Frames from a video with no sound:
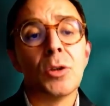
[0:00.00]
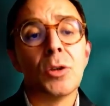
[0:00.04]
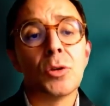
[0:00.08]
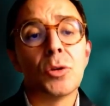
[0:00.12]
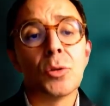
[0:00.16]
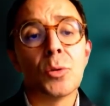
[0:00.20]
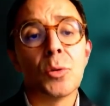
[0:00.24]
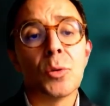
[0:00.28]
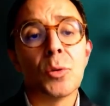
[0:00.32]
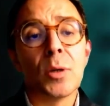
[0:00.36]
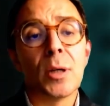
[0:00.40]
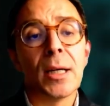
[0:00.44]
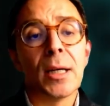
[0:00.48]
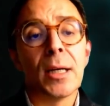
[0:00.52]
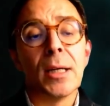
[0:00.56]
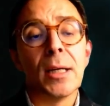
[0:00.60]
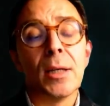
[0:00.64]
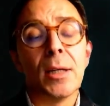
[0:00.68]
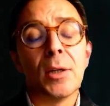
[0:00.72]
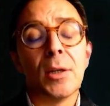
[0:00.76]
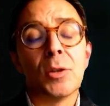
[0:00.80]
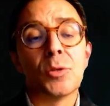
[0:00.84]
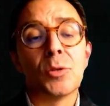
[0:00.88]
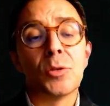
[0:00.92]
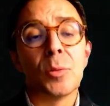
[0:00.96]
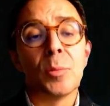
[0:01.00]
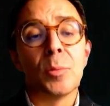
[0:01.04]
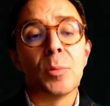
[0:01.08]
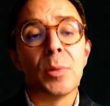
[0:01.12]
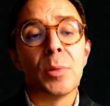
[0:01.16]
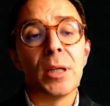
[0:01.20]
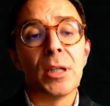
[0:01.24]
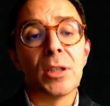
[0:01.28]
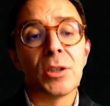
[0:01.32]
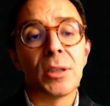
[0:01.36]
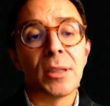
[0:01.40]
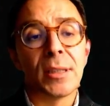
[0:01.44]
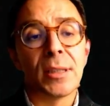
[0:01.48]
to
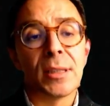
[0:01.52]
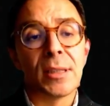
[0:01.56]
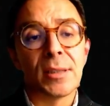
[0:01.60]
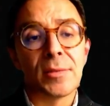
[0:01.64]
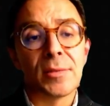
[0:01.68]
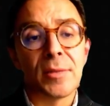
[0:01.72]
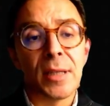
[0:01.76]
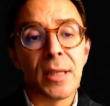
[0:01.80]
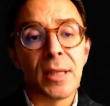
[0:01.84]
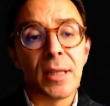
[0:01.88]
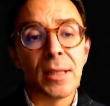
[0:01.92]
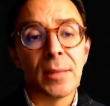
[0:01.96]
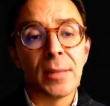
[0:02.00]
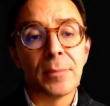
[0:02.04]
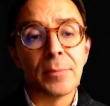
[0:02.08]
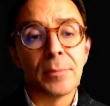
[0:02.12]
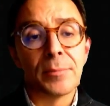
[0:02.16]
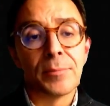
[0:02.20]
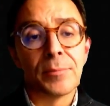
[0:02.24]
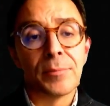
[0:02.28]
ablation in this vein.